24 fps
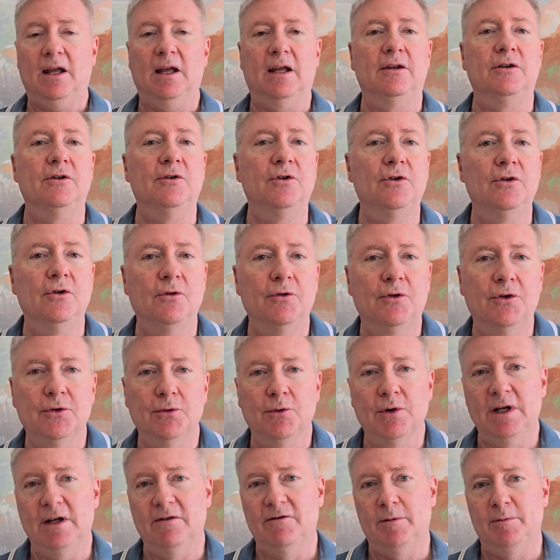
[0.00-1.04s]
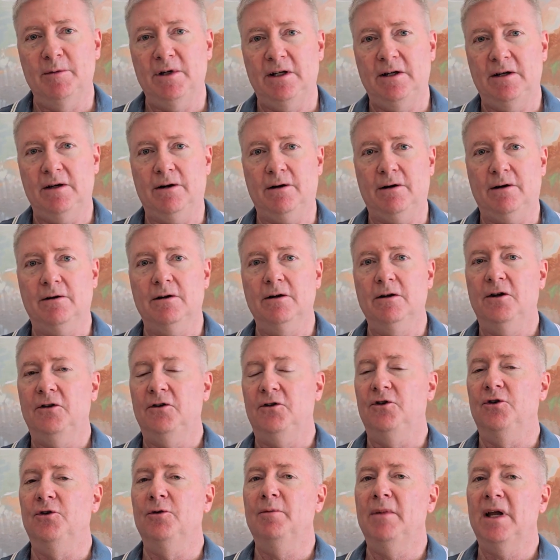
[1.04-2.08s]
You do 3 of them a year,
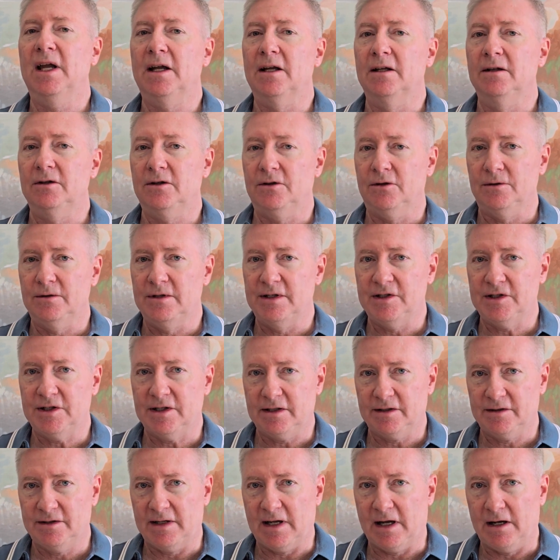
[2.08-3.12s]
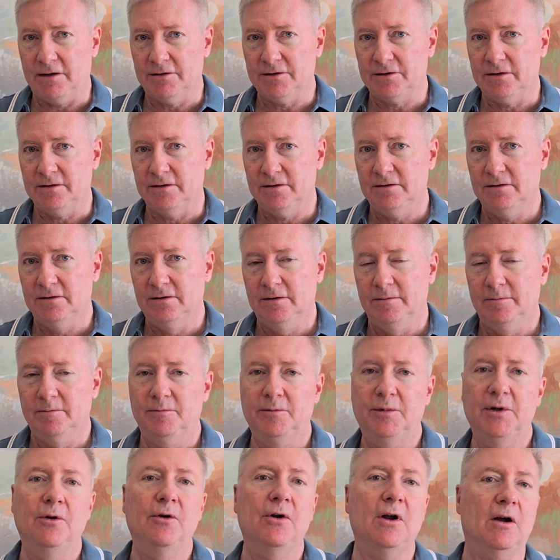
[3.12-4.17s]
you're making $36,000.
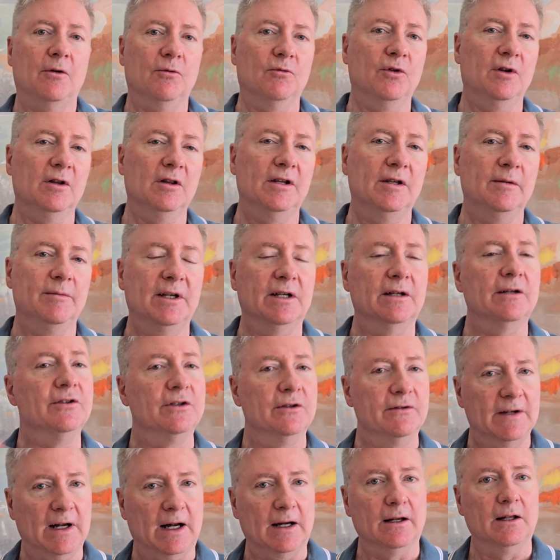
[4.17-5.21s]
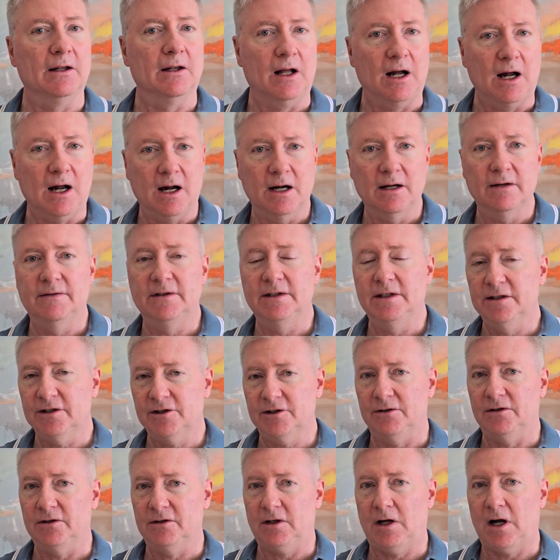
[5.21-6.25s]
But you're not really, because you've got a lot of
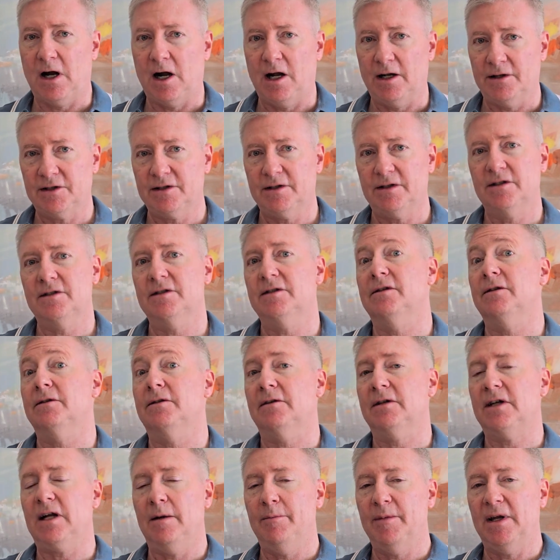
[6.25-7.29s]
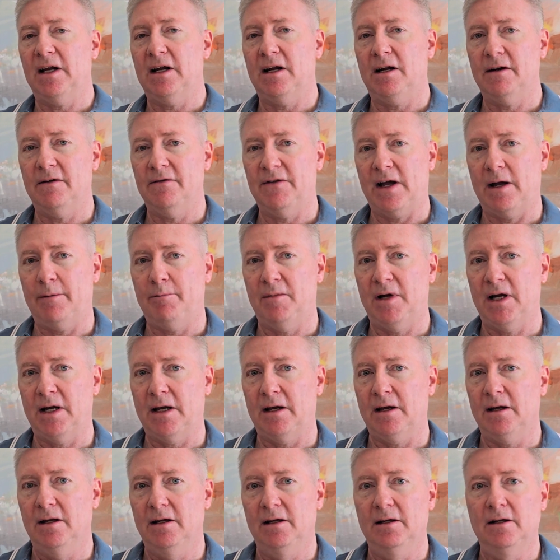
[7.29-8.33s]
additional costs that are coming out of that money.